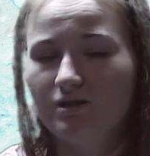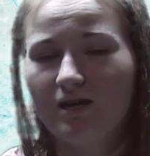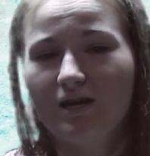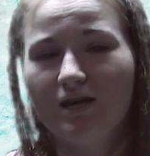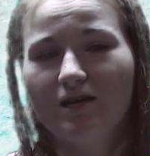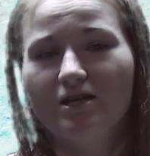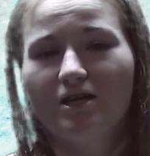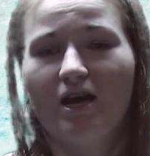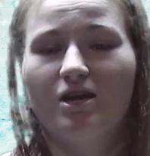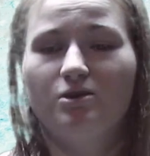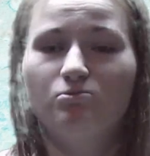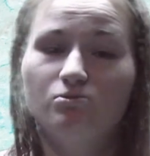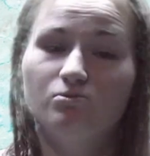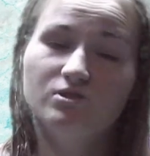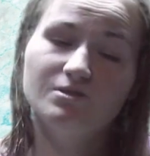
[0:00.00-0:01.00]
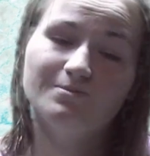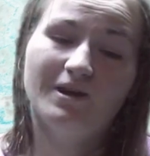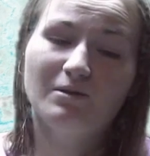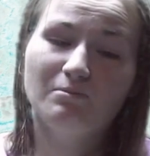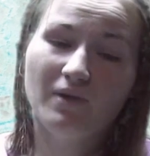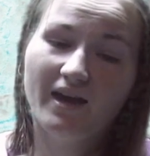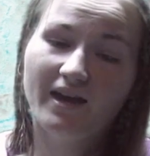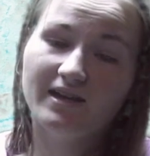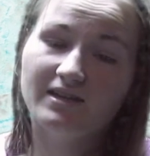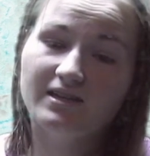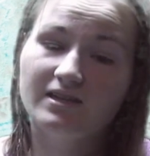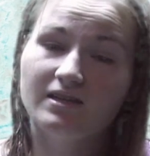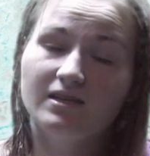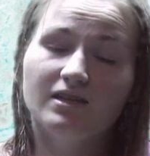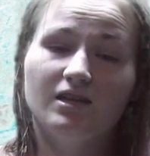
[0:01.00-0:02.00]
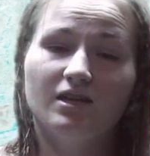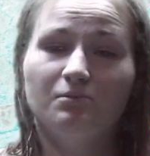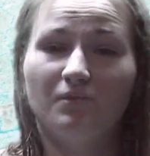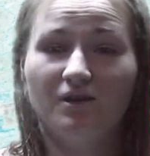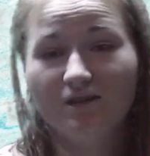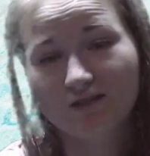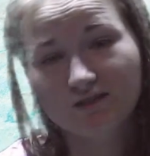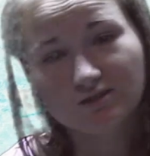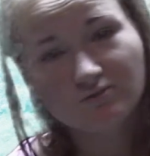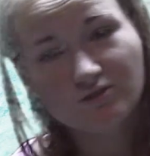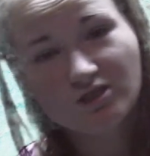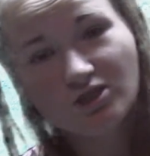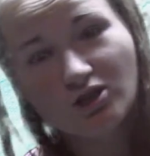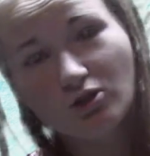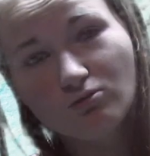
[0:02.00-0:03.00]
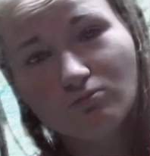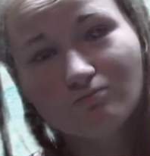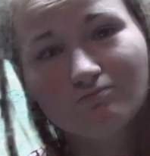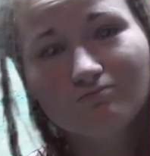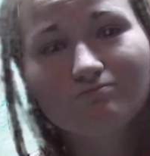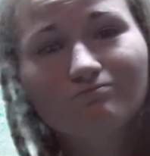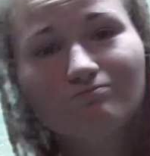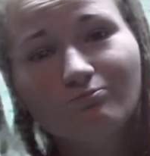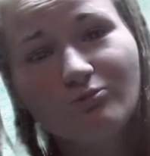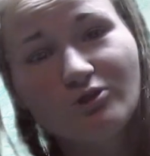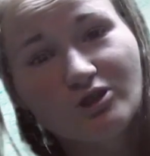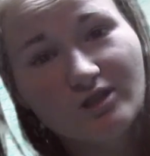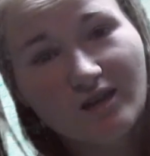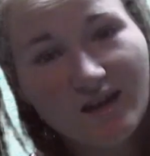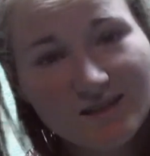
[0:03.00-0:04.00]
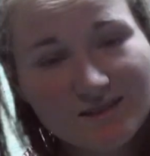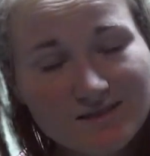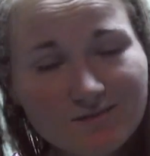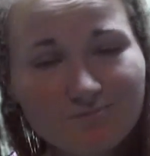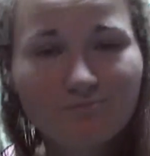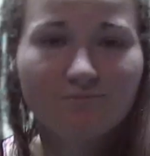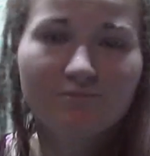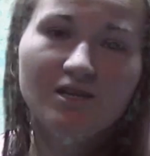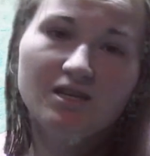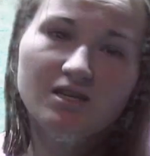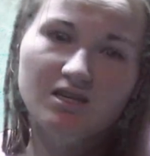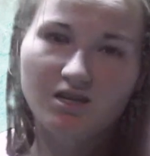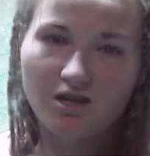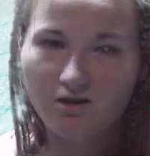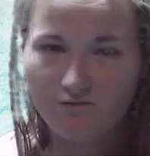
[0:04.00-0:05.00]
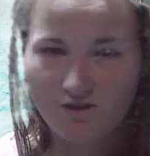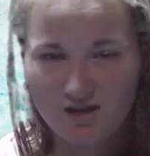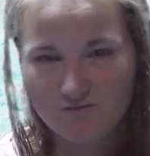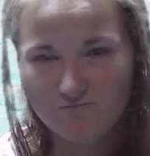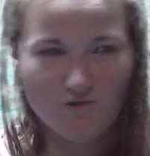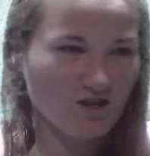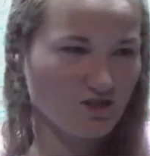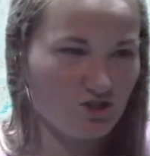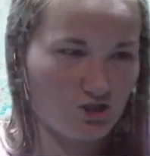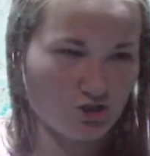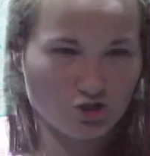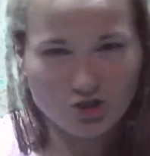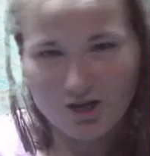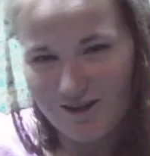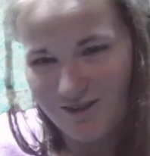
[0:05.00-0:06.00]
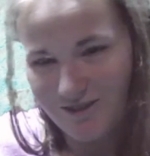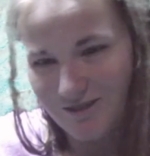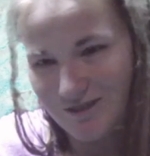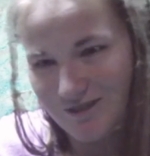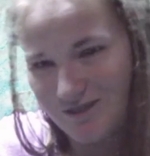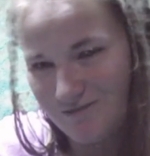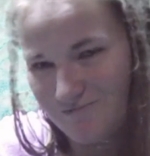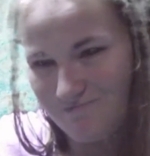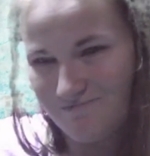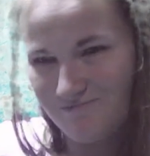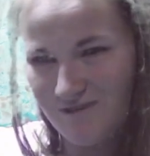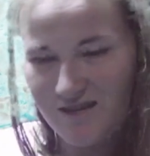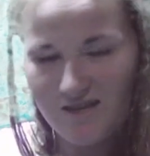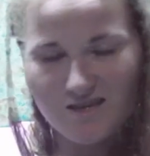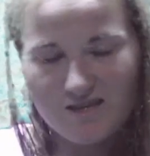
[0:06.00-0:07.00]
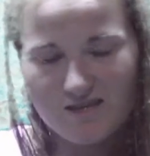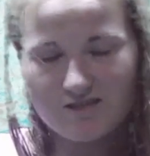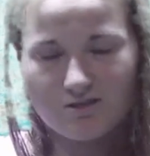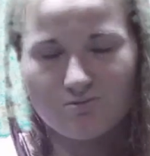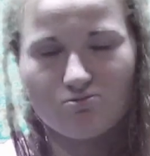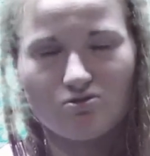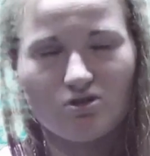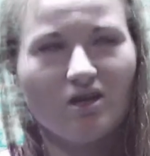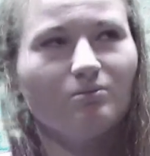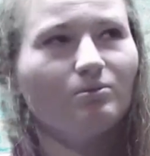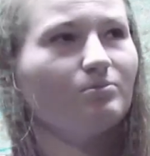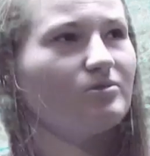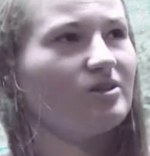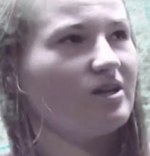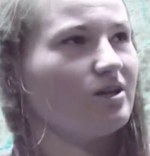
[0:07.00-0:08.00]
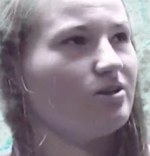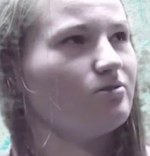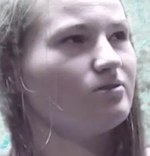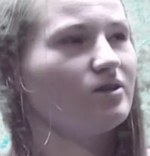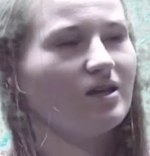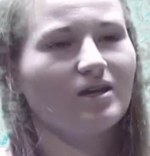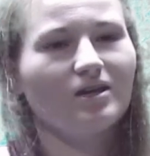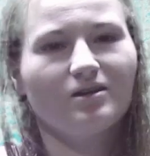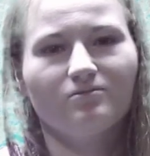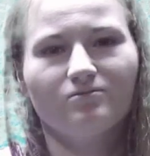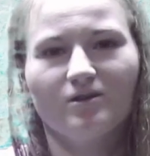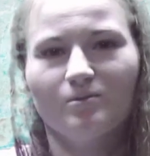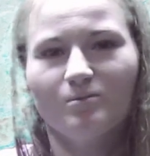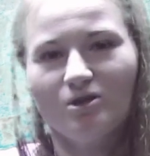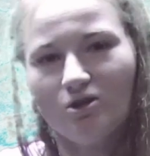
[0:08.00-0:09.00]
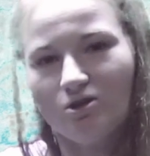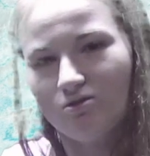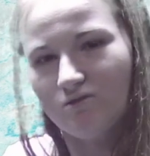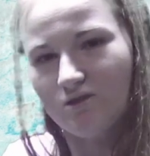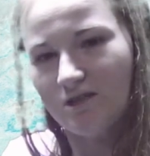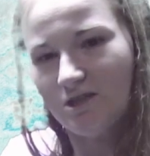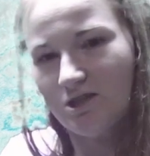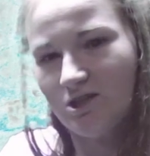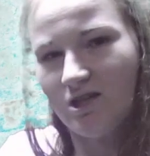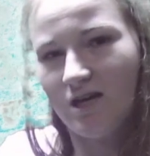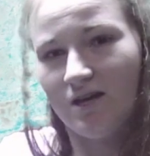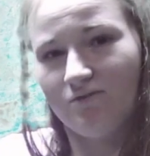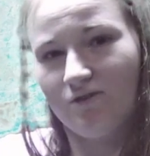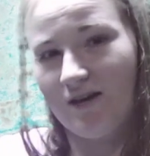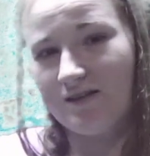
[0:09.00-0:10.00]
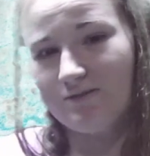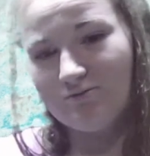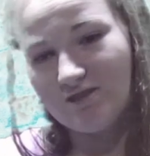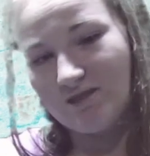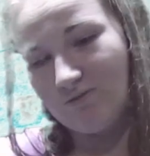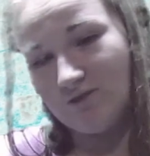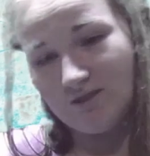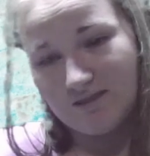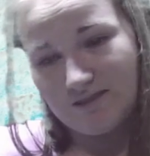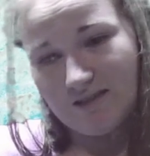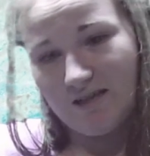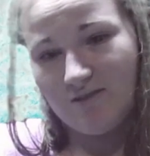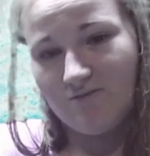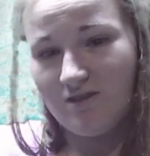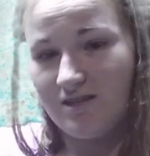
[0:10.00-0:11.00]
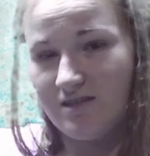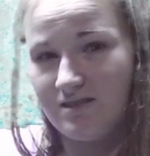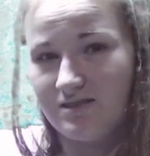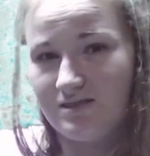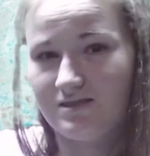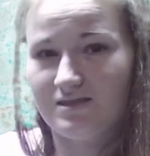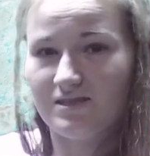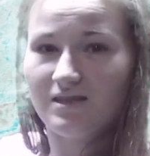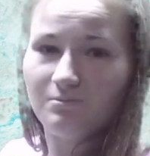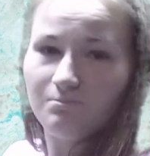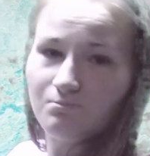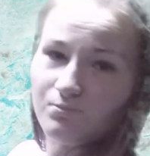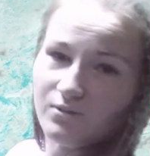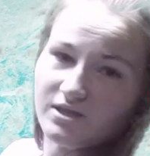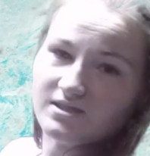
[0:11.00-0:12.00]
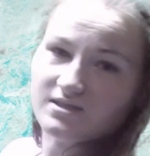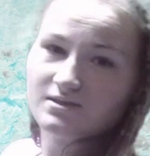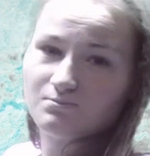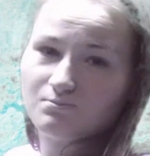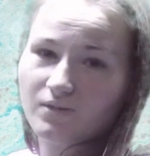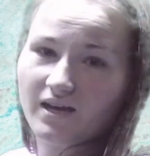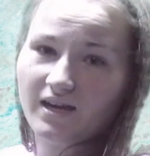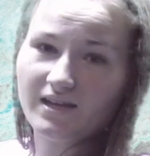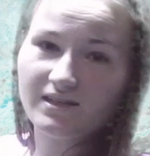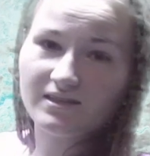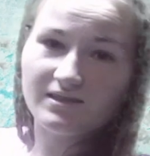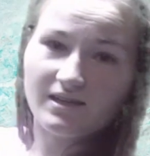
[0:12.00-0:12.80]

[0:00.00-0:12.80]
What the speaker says: And I would respond back in my next video for you guys of Advice Challenge. Subscribe up there and follow me on the internet of Ask Sally Is Live. And see you. Peace. Bye.